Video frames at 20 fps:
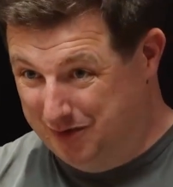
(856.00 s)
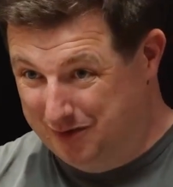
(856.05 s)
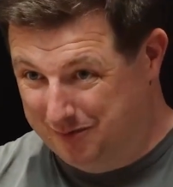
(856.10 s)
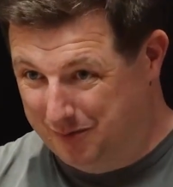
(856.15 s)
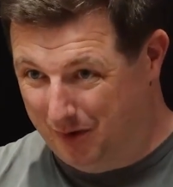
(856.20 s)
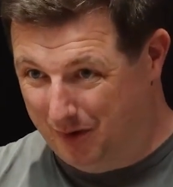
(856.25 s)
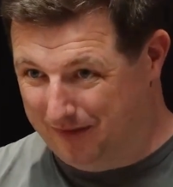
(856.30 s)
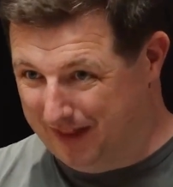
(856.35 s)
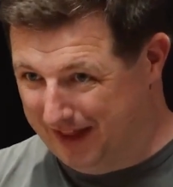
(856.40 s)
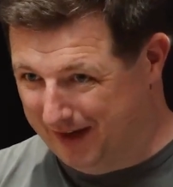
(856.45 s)

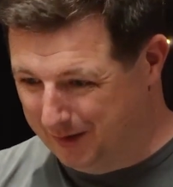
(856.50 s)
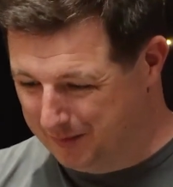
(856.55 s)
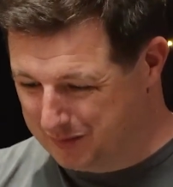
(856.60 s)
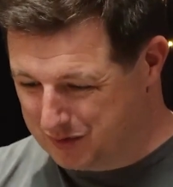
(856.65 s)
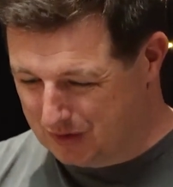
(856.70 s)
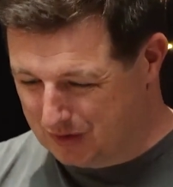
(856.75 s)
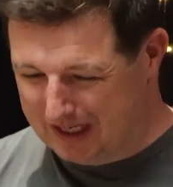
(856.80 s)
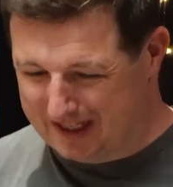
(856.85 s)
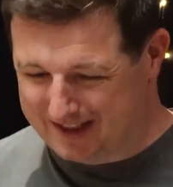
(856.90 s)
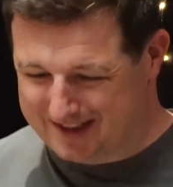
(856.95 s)
brought that up,
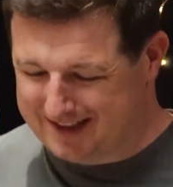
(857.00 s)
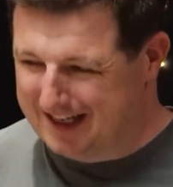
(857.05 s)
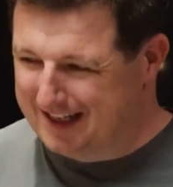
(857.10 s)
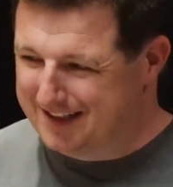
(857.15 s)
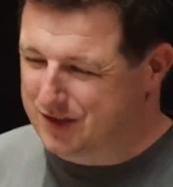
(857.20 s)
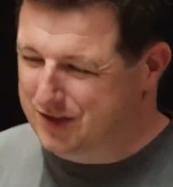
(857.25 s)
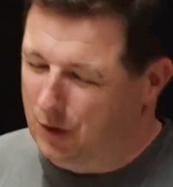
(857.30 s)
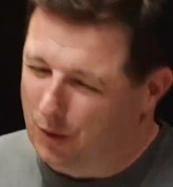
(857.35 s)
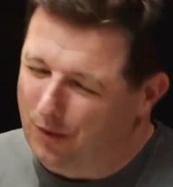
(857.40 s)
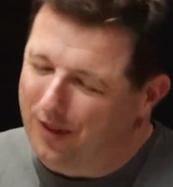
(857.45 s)
so
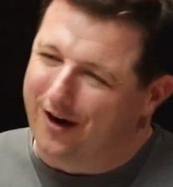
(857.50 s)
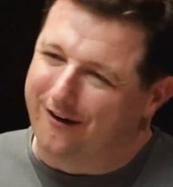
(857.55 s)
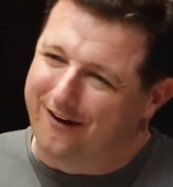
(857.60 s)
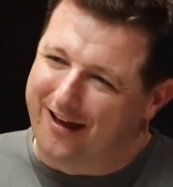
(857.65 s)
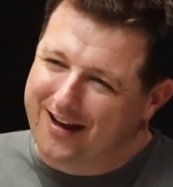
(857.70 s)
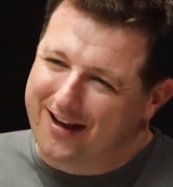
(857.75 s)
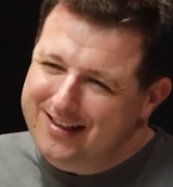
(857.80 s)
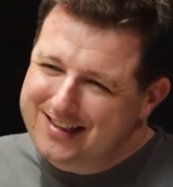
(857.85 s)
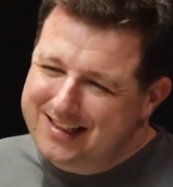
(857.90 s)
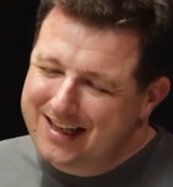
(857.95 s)
let's go there
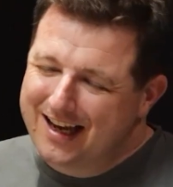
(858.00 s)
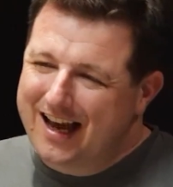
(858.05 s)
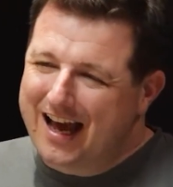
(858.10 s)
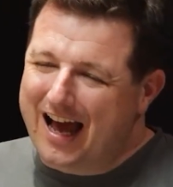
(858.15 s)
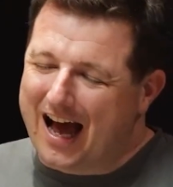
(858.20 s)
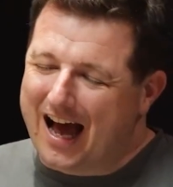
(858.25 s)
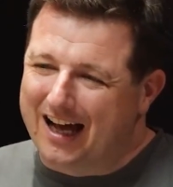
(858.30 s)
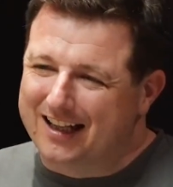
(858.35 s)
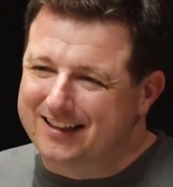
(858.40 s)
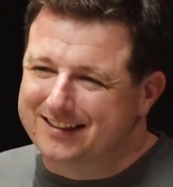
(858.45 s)
next.
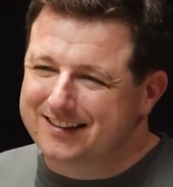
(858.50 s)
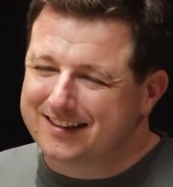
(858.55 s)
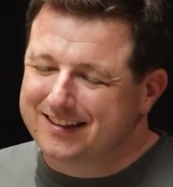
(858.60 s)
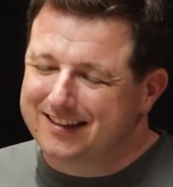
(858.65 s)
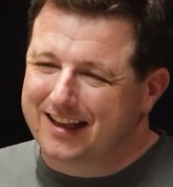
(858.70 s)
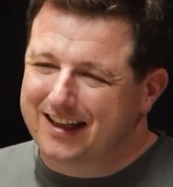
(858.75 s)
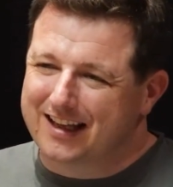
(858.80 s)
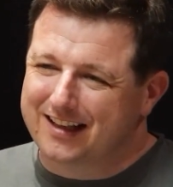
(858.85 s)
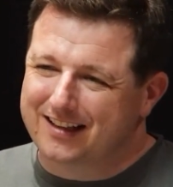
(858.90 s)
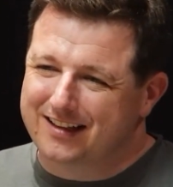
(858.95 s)
And
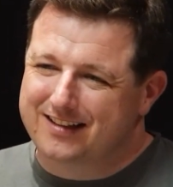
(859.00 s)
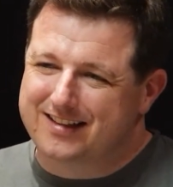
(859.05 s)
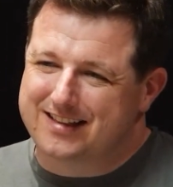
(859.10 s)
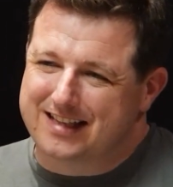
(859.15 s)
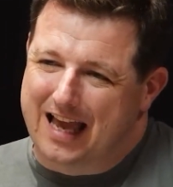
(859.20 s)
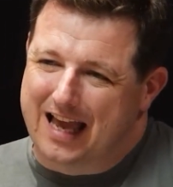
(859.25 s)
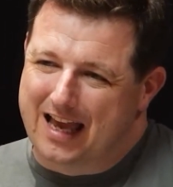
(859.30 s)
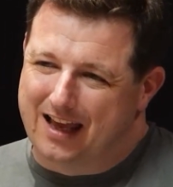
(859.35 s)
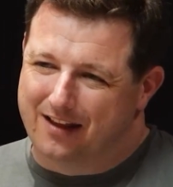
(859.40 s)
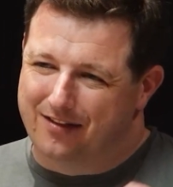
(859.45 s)
it's
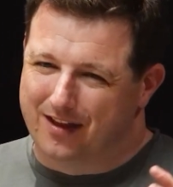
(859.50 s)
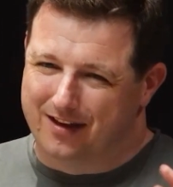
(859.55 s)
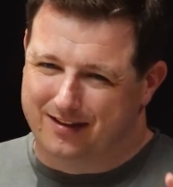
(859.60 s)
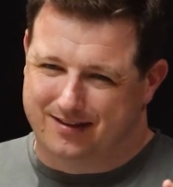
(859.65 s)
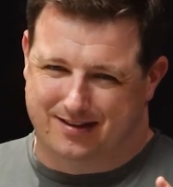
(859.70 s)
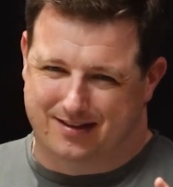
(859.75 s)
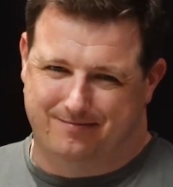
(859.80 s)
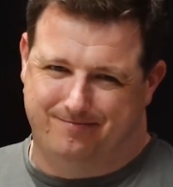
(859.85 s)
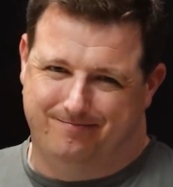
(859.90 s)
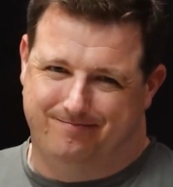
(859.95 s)
saying
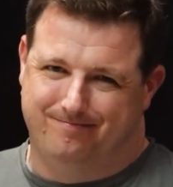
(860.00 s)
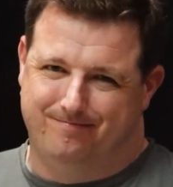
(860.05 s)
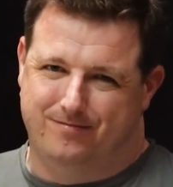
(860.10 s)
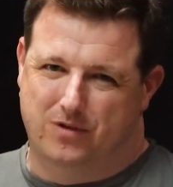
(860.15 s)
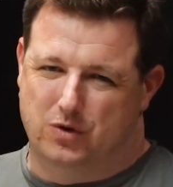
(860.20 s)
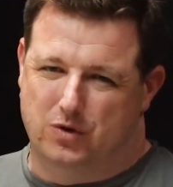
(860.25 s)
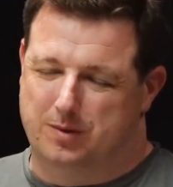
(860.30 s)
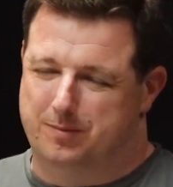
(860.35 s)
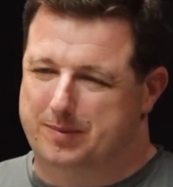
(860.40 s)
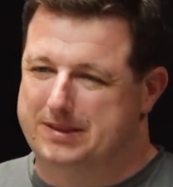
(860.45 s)
that
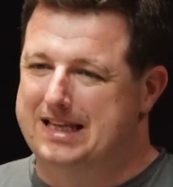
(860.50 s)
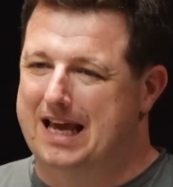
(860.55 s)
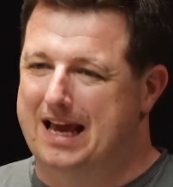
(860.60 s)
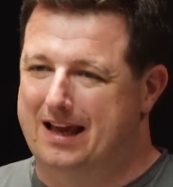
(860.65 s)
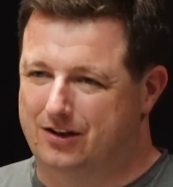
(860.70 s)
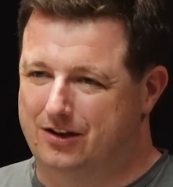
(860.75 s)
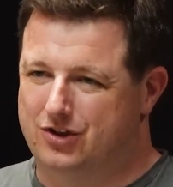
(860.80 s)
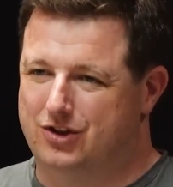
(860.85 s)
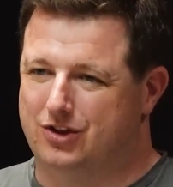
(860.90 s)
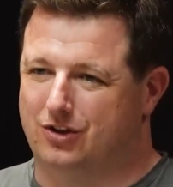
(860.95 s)
there's a
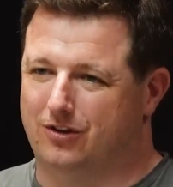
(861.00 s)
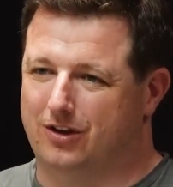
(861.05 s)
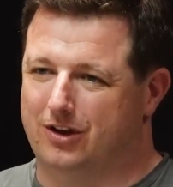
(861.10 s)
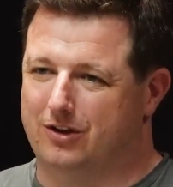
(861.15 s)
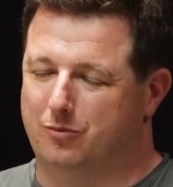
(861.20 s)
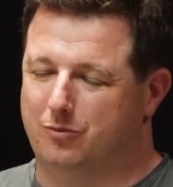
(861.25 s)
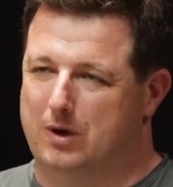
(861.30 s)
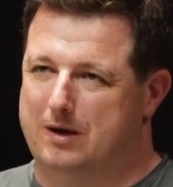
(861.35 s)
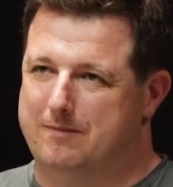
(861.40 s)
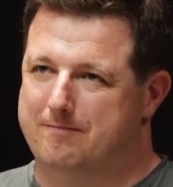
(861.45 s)
potential
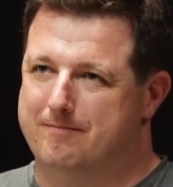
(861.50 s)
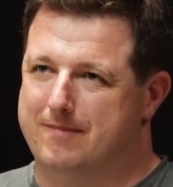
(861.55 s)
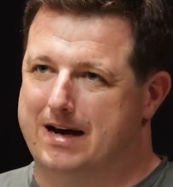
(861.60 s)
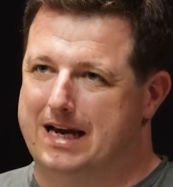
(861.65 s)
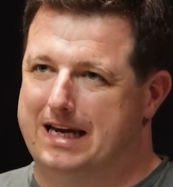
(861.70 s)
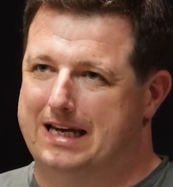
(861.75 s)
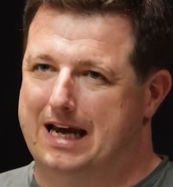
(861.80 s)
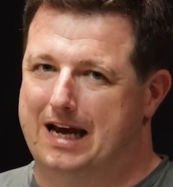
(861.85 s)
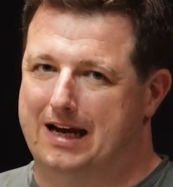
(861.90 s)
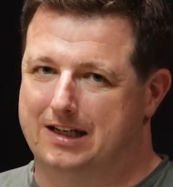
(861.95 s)
that we
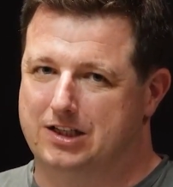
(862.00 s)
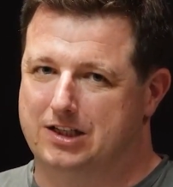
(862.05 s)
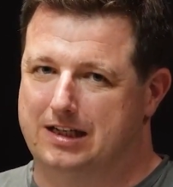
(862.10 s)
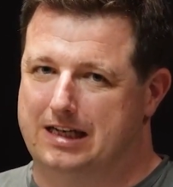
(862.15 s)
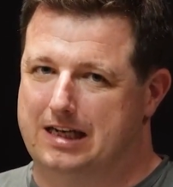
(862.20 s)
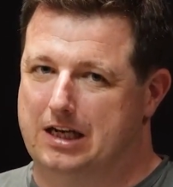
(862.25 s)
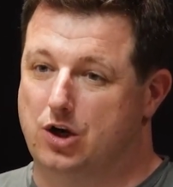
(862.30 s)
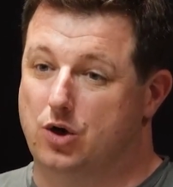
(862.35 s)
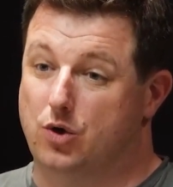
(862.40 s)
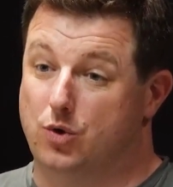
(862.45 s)
might
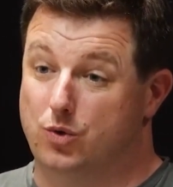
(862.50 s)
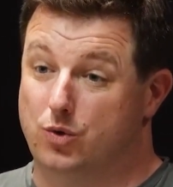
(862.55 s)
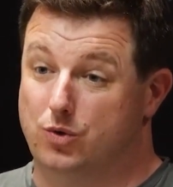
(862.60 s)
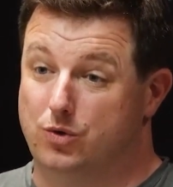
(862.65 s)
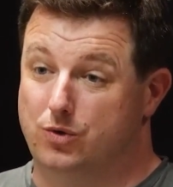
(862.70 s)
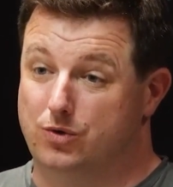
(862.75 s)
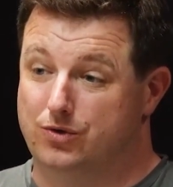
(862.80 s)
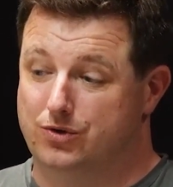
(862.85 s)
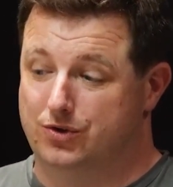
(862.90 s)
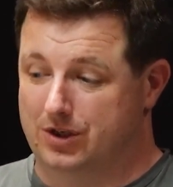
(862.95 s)
actually
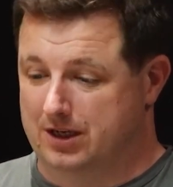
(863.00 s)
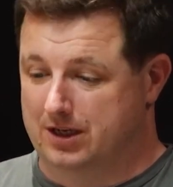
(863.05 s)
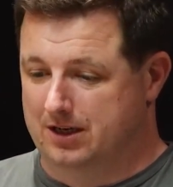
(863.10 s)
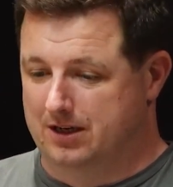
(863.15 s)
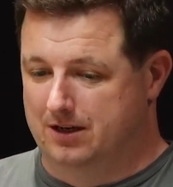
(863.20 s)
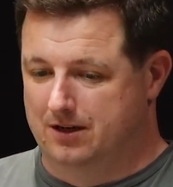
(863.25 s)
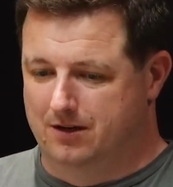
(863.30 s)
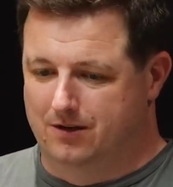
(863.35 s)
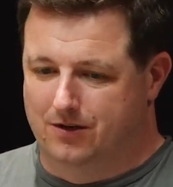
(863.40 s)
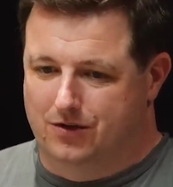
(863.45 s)
lose
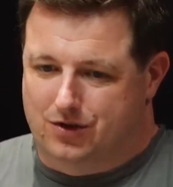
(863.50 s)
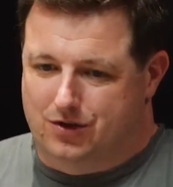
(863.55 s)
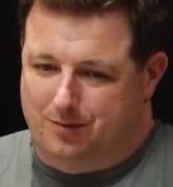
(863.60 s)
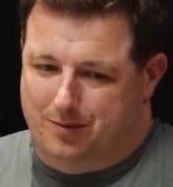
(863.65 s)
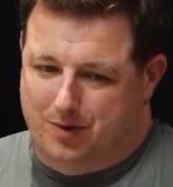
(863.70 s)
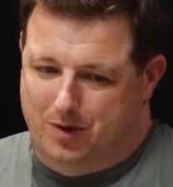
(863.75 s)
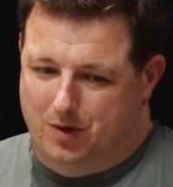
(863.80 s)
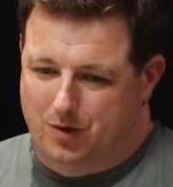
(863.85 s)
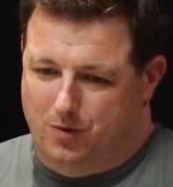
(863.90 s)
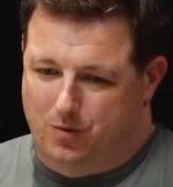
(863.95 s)
some
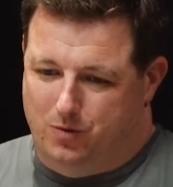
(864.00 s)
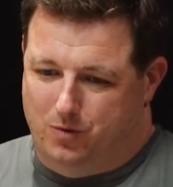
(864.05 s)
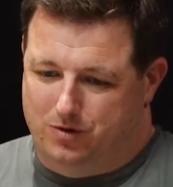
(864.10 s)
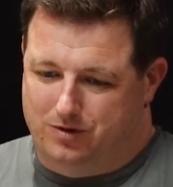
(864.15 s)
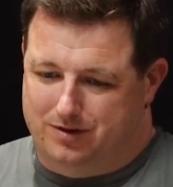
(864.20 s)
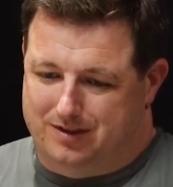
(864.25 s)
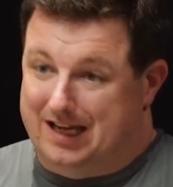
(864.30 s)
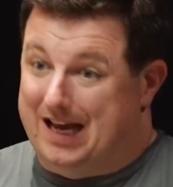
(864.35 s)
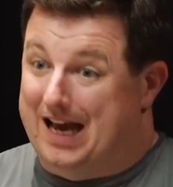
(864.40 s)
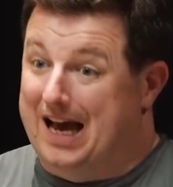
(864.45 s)
of those
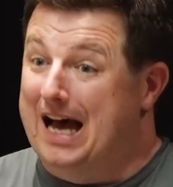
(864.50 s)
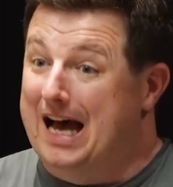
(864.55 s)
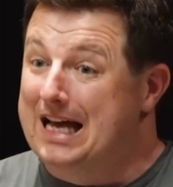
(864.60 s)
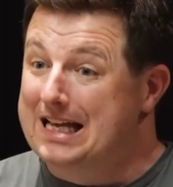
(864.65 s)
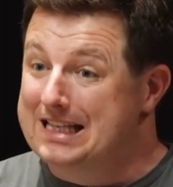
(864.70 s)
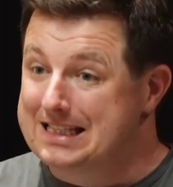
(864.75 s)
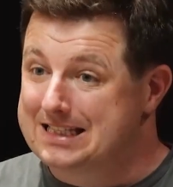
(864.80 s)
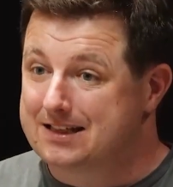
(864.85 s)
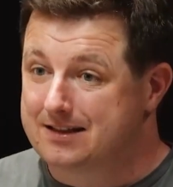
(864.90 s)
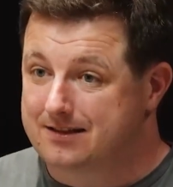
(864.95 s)

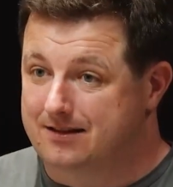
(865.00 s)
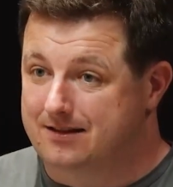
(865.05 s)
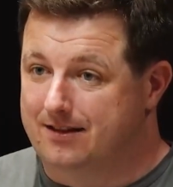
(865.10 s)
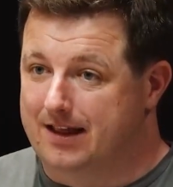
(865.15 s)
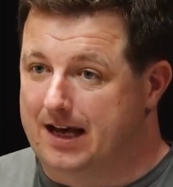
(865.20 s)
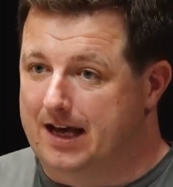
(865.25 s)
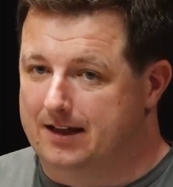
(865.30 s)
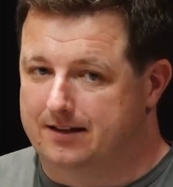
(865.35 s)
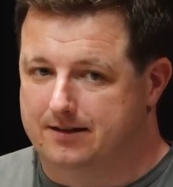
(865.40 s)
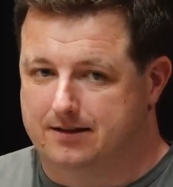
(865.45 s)
tasks
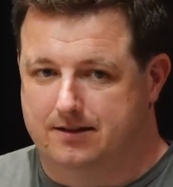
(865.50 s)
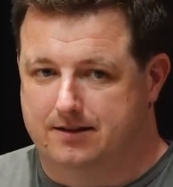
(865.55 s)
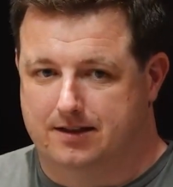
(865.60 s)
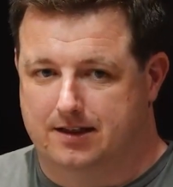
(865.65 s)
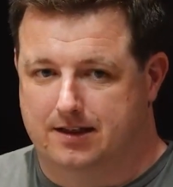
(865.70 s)
that,